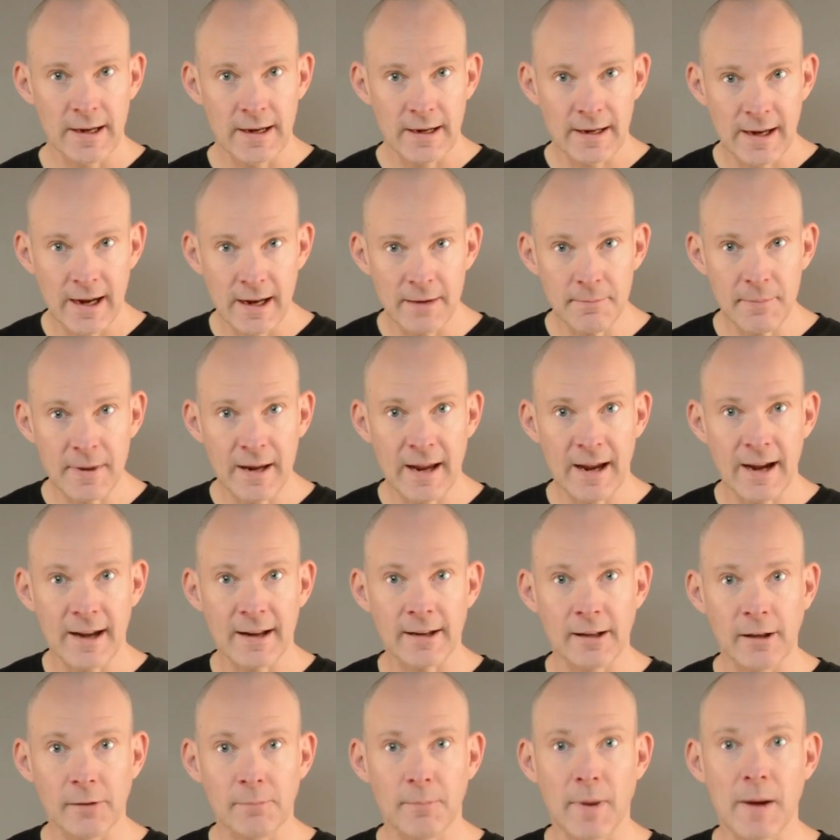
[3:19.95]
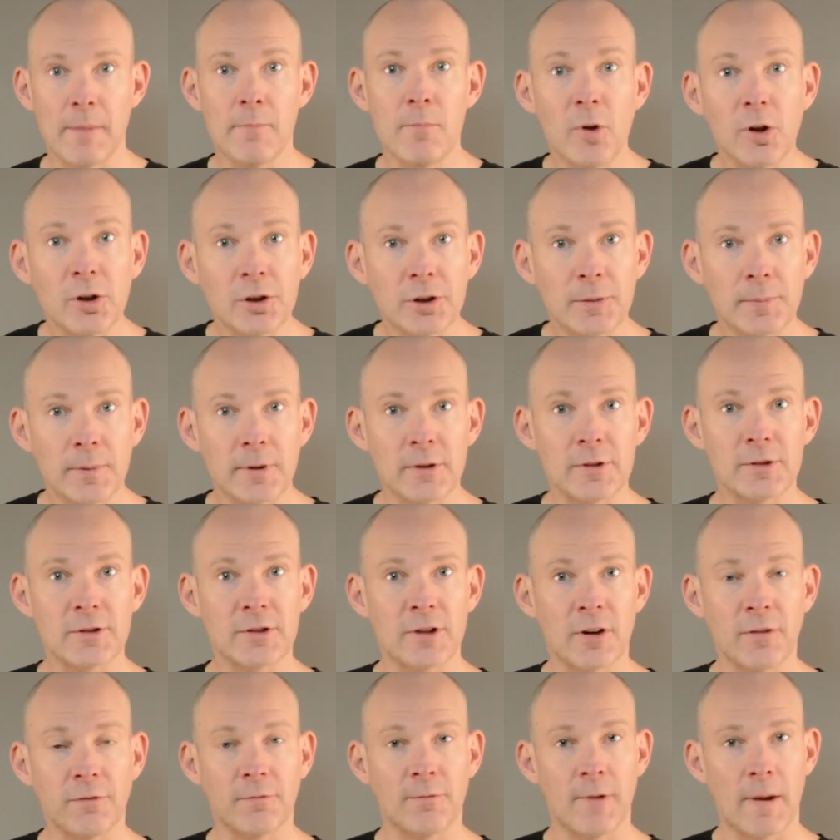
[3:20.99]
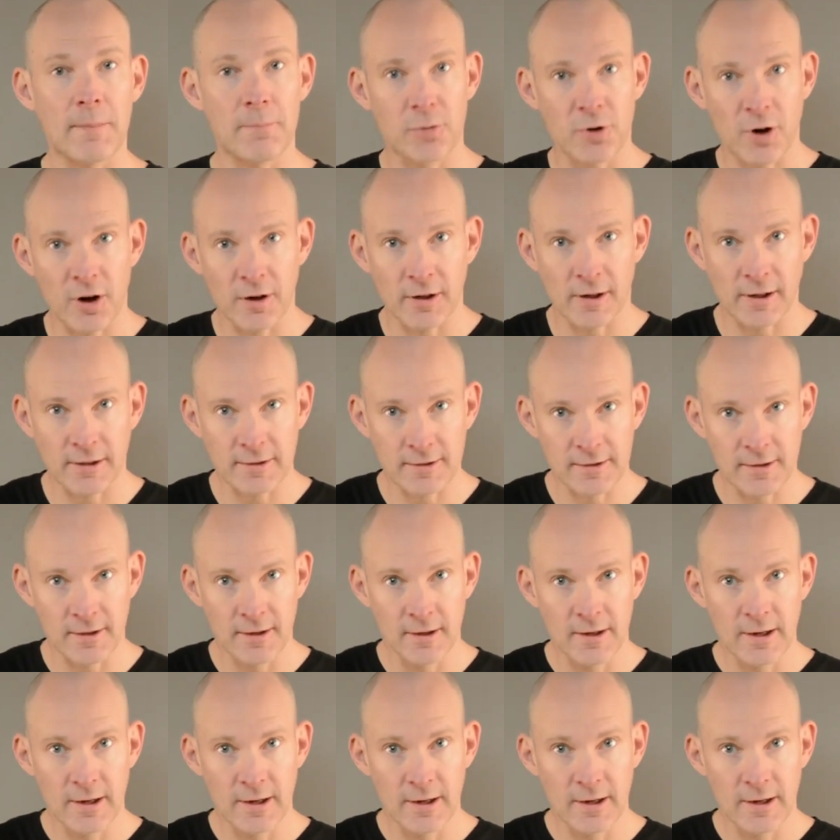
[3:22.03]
can be handled by multiple software products.